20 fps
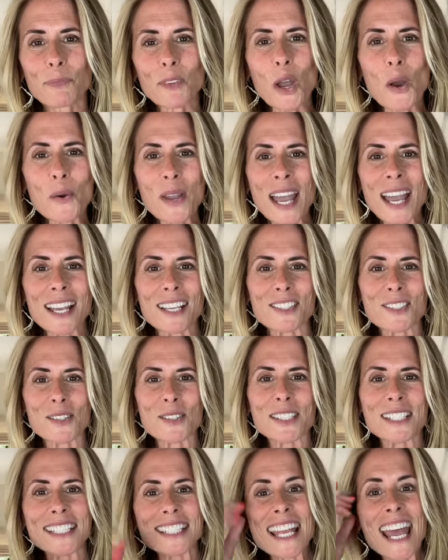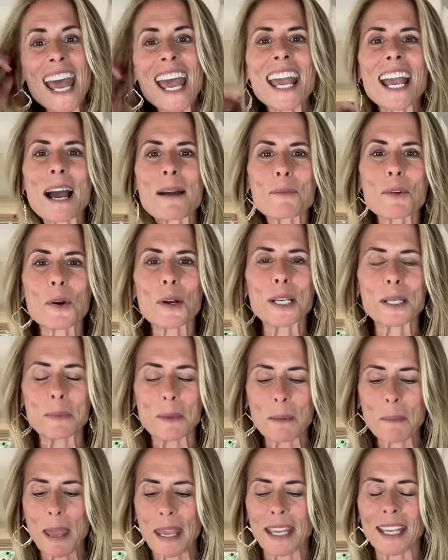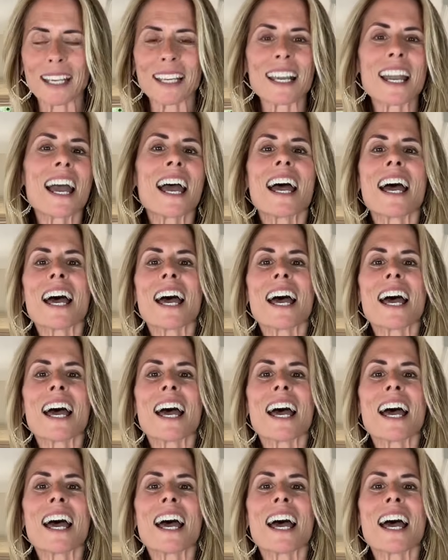Okay, so today I'm going to be making